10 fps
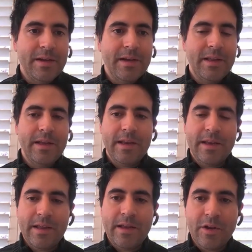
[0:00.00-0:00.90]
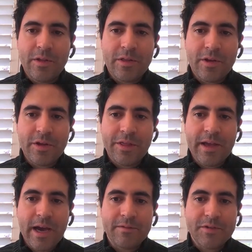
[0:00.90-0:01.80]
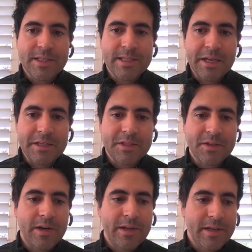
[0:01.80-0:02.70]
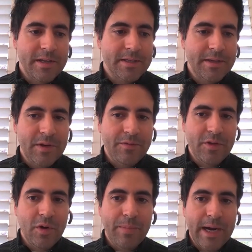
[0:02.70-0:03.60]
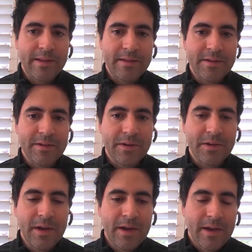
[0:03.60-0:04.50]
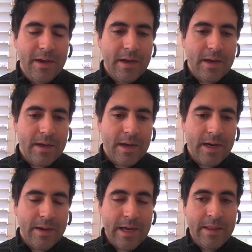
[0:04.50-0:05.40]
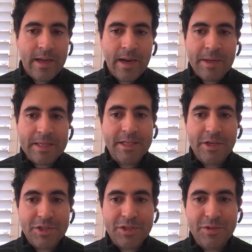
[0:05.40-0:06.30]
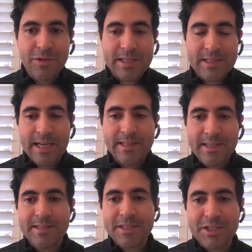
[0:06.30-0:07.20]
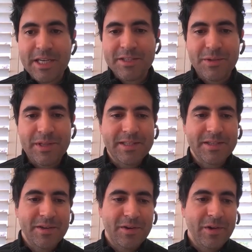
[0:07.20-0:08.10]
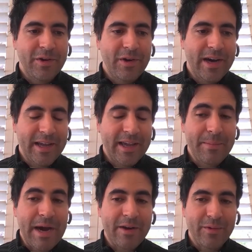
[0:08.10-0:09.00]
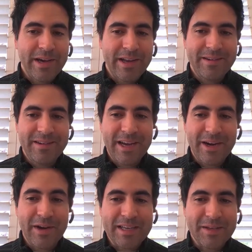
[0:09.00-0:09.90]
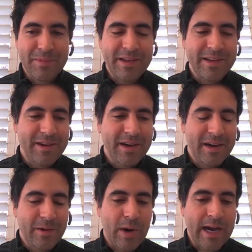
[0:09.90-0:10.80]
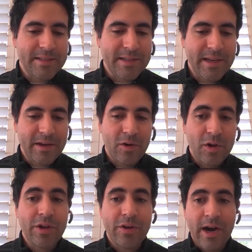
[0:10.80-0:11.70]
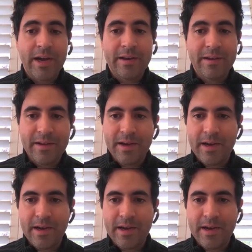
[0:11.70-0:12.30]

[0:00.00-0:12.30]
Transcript: And the good thing out of just getting started is even if you don't buy the deal, and I'm not saying you should do this, and I did suggest doing this earlier on, and Ken McElroy had corrected me wisely earlier on,